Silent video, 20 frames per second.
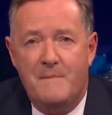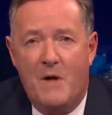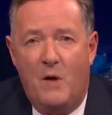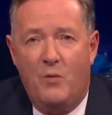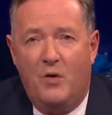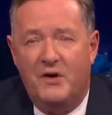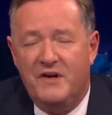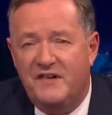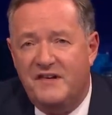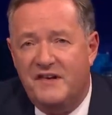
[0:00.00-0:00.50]

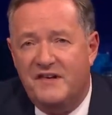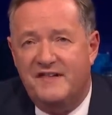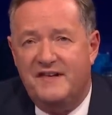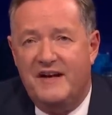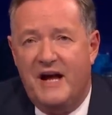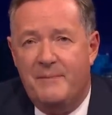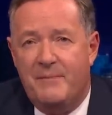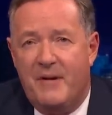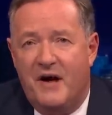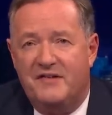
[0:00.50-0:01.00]
What does it
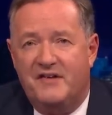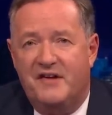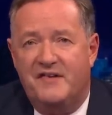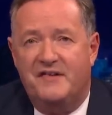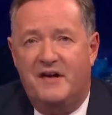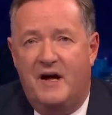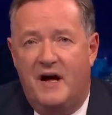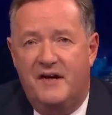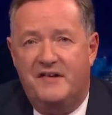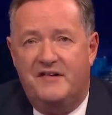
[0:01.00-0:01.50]
say about
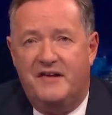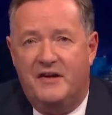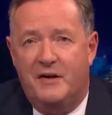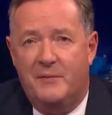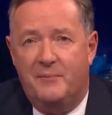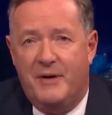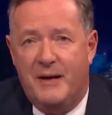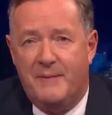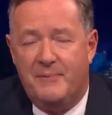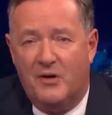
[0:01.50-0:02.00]
society
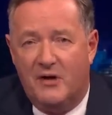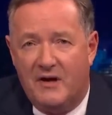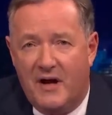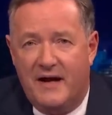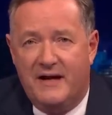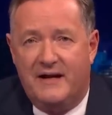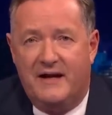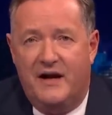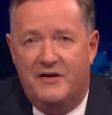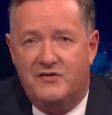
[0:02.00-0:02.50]
that people
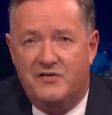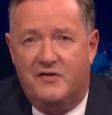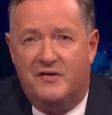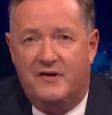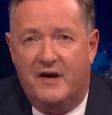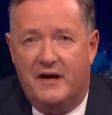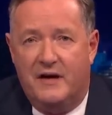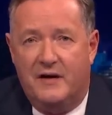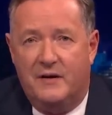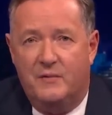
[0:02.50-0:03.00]
like Andrew
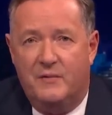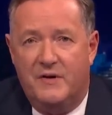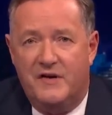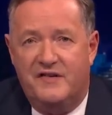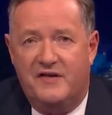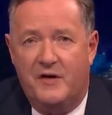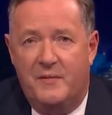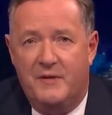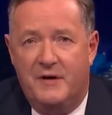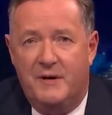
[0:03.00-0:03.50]
Tate can reach
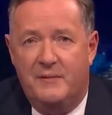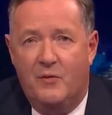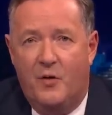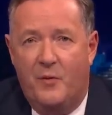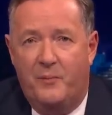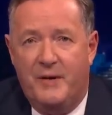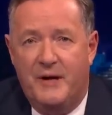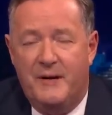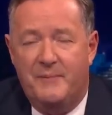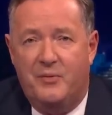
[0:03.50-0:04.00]
so many more
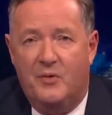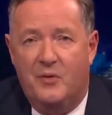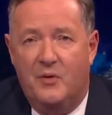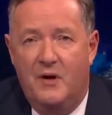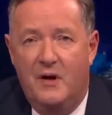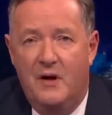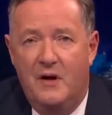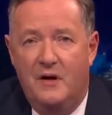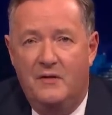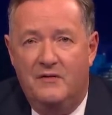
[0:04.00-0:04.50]
people
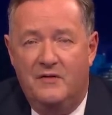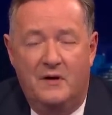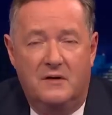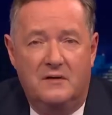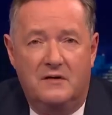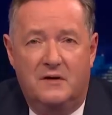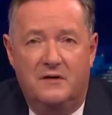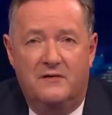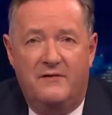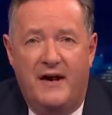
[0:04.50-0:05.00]

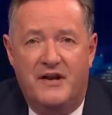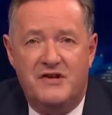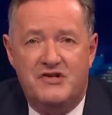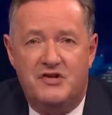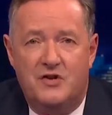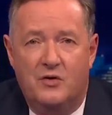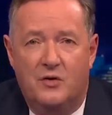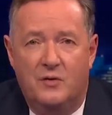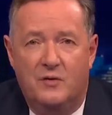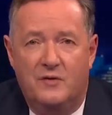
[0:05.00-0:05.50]
than
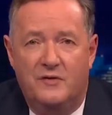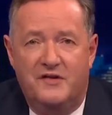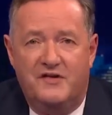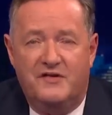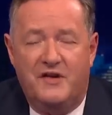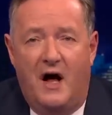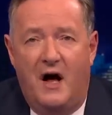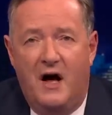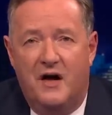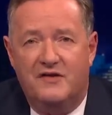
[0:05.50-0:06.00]
conventional
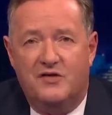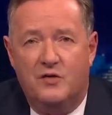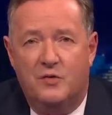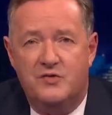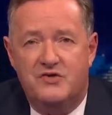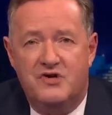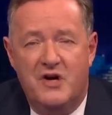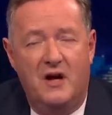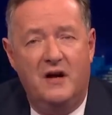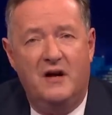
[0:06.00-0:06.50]
stars or
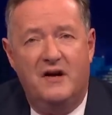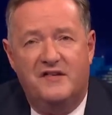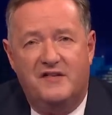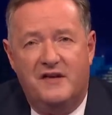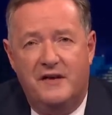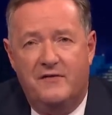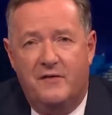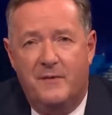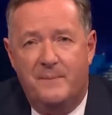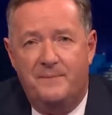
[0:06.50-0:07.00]
journalists,
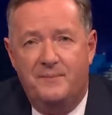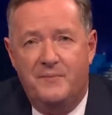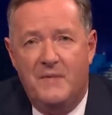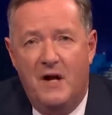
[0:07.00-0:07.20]
even?